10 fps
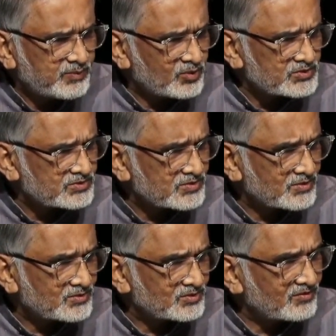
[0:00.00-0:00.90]
post
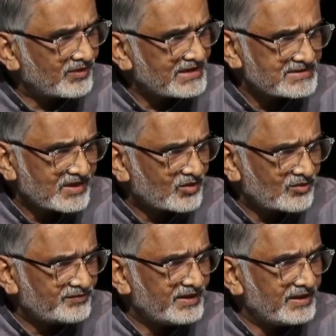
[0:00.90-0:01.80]
to the
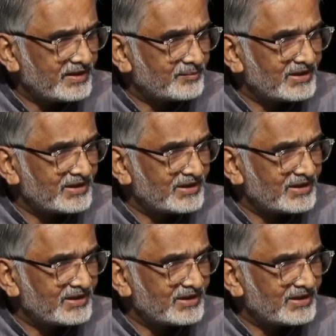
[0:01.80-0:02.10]
Viceroy of India,